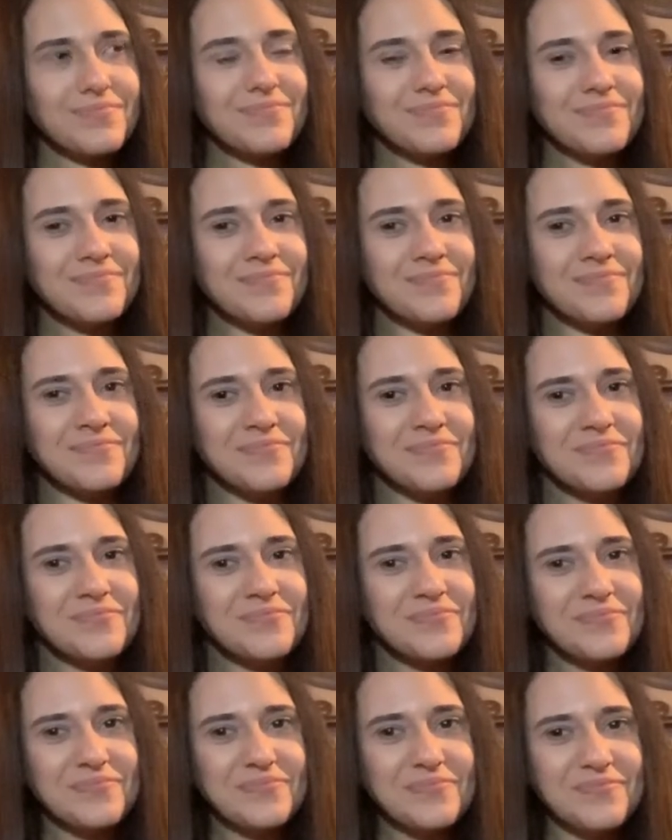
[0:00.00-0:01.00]

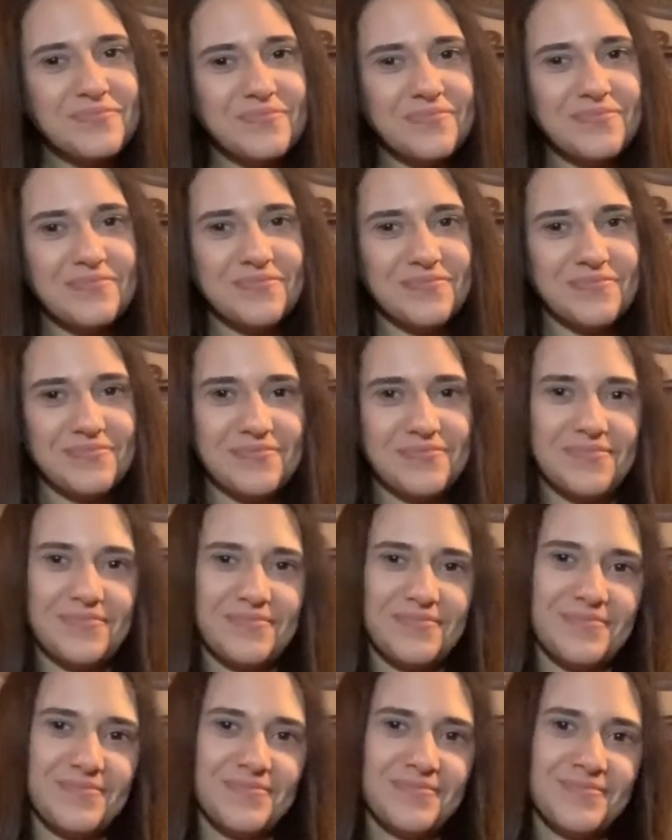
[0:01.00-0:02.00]

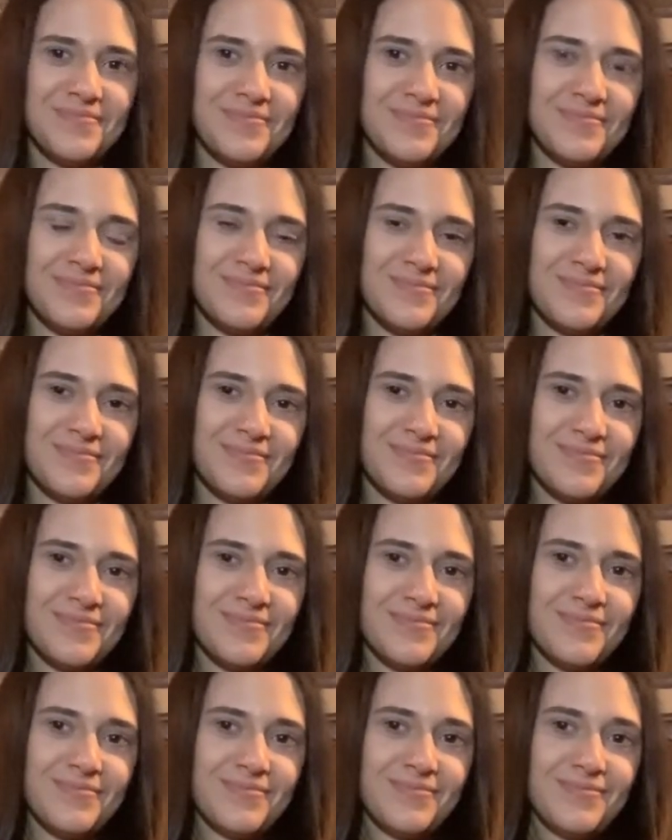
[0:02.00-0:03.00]

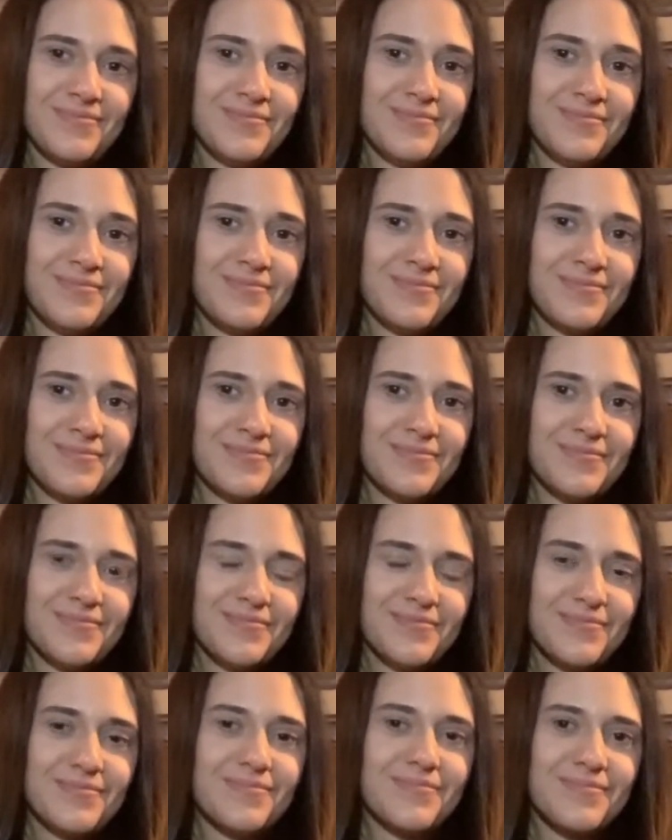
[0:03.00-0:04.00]

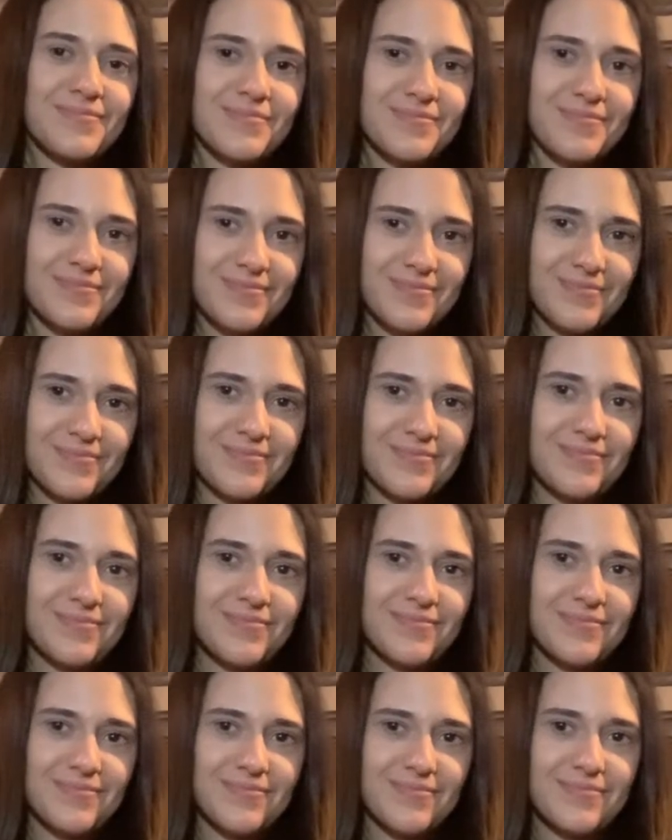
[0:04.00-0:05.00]

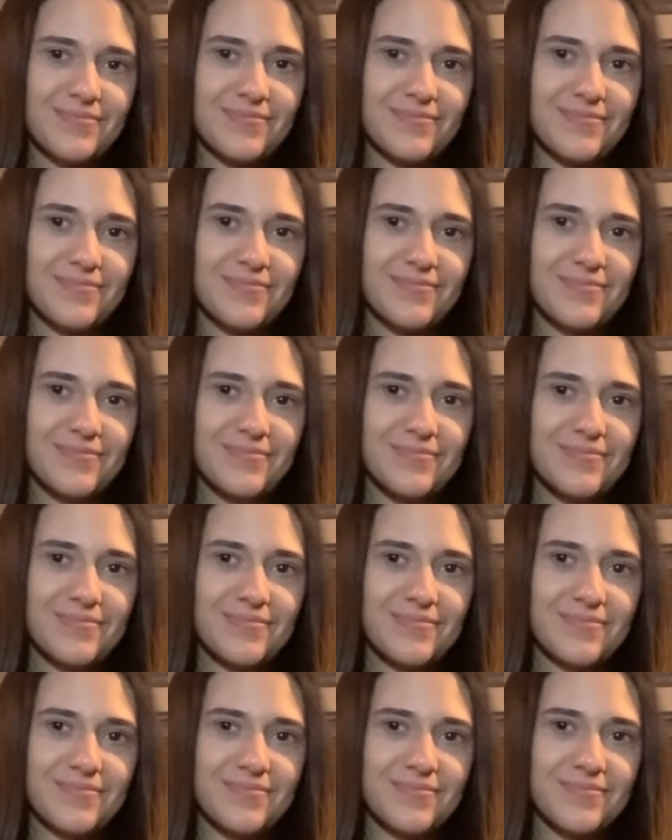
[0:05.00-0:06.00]

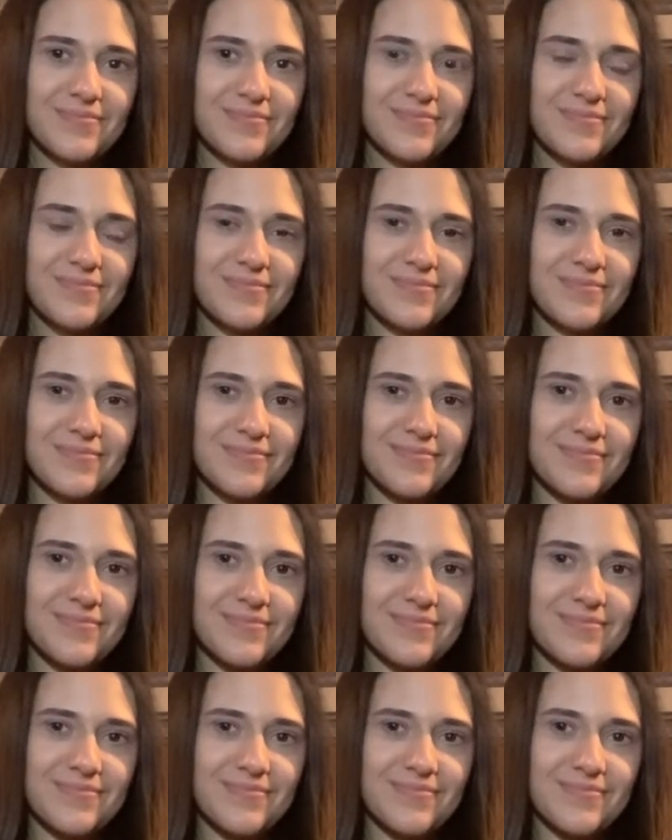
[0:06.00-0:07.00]

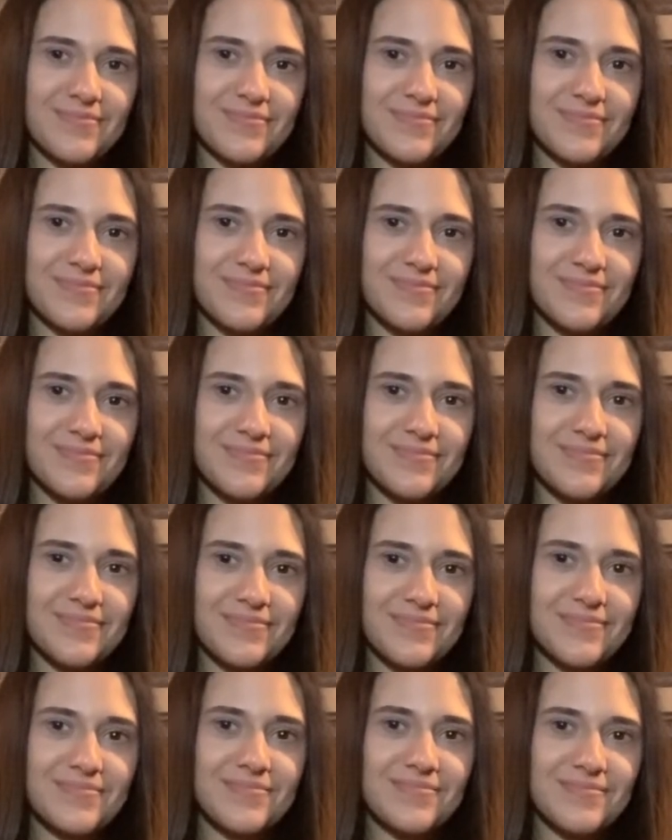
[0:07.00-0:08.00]
This person isn't speaking.